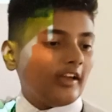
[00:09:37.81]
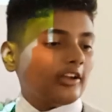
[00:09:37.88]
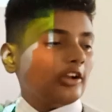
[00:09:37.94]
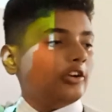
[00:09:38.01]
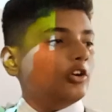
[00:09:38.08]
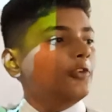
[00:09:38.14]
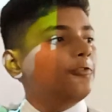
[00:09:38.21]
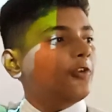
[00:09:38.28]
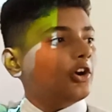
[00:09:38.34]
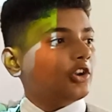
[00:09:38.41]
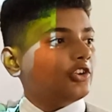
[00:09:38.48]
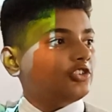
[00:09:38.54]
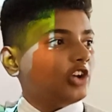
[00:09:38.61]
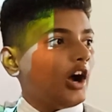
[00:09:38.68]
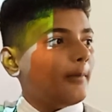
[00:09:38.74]
We can do
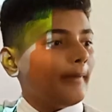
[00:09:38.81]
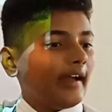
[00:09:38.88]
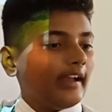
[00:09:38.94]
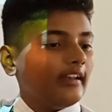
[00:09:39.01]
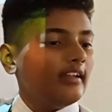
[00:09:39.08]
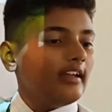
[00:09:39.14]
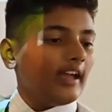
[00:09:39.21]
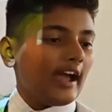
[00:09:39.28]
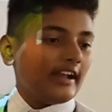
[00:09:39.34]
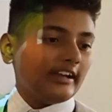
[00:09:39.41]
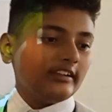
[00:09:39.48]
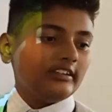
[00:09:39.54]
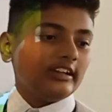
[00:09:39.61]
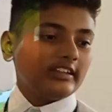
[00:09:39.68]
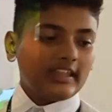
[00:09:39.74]
Photoshop and
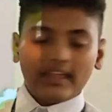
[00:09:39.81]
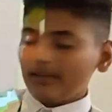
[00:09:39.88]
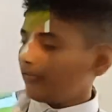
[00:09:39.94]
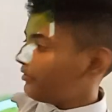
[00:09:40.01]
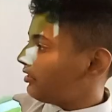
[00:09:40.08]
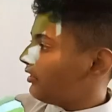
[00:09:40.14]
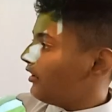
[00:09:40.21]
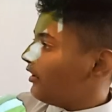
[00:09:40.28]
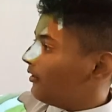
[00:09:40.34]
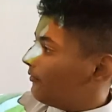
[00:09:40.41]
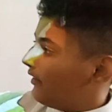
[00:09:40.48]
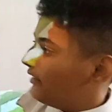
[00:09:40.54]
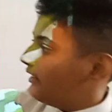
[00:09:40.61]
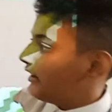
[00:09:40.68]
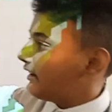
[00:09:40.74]
edit the games
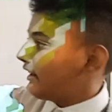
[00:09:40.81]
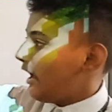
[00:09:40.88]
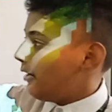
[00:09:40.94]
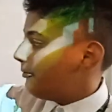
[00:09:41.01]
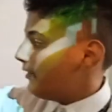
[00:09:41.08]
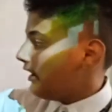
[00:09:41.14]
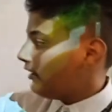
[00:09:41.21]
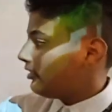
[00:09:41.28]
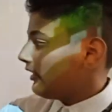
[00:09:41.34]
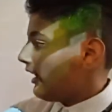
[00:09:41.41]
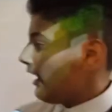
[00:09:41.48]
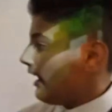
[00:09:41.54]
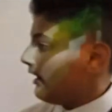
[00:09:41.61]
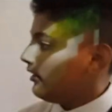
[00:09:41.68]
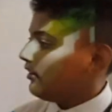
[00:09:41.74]
with the graphics
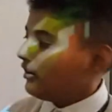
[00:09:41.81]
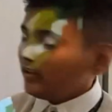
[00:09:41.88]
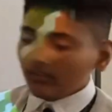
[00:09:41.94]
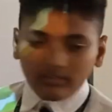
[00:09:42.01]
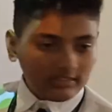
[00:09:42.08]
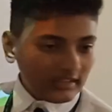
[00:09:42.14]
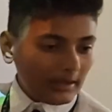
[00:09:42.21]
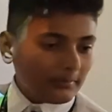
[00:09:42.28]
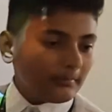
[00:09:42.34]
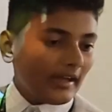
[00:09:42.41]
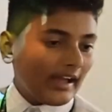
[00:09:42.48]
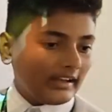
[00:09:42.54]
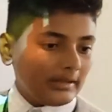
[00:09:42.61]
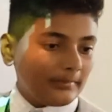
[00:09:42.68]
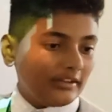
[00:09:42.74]
and some
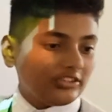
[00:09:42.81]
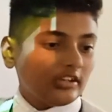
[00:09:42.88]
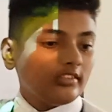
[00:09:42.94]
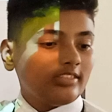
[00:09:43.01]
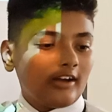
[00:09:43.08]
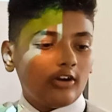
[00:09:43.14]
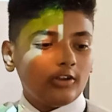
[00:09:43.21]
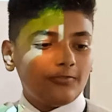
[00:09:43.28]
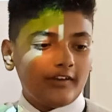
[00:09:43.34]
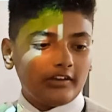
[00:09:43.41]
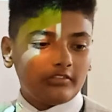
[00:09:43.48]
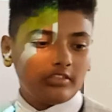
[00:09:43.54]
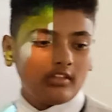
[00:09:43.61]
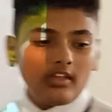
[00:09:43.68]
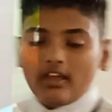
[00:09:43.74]
animation sound
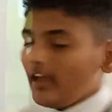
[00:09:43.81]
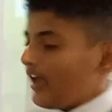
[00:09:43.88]
effects.